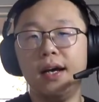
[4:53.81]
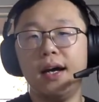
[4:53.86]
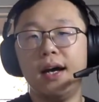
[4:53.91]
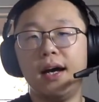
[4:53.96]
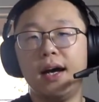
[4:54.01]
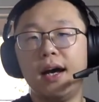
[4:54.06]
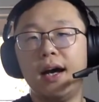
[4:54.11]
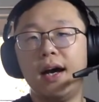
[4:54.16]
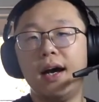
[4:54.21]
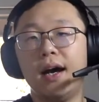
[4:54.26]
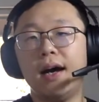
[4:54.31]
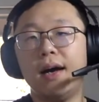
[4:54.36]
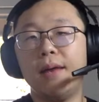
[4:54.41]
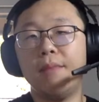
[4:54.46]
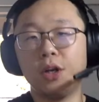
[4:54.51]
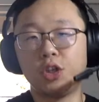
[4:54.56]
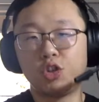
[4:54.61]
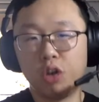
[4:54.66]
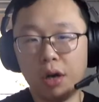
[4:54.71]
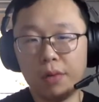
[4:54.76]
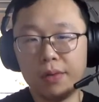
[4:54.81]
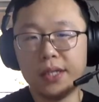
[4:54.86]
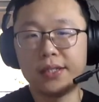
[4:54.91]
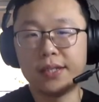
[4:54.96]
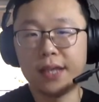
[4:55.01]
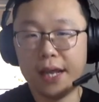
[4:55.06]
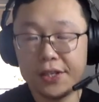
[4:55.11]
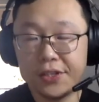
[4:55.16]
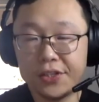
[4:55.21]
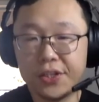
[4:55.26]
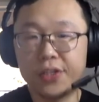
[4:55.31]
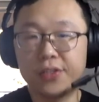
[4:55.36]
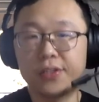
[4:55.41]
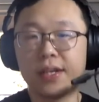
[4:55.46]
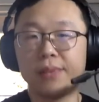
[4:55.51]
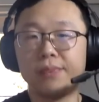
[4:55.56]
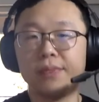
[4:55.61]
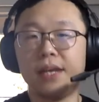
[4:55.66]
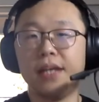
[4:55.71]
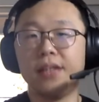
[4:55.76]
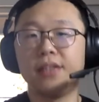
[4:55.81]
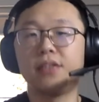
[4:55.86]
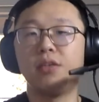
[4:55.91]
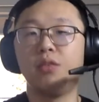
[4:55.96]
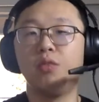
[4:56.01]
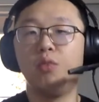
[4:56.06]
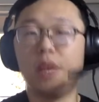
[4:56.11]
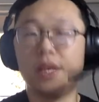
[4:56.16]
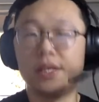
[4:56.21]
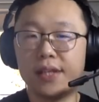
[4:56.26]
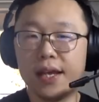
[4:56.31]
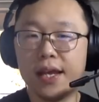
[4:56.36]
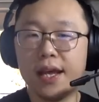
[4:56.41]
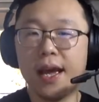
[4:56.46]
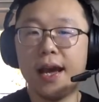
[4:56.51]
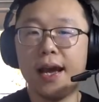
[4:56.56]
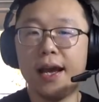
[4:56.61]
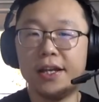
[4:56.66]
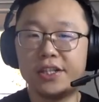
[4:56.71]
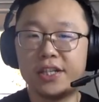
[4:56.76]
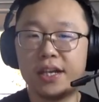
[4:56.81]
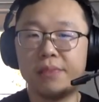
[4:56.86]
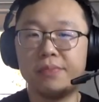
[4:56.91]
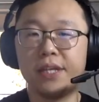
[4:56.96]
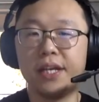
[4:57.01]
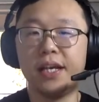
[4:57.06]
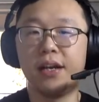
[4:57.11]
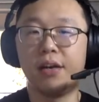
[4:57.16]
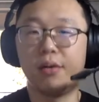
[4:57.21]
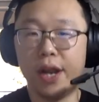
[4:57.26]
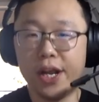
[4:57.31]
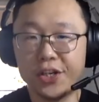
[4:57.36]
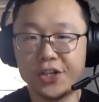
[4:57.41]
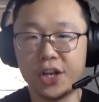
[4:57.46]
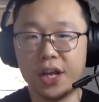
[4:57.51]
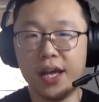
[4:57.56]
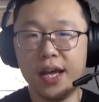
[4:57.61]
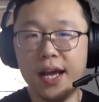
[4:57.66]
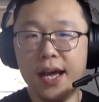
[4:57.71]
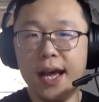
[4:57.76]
Metropolis Hastings updates within an HMC iteration.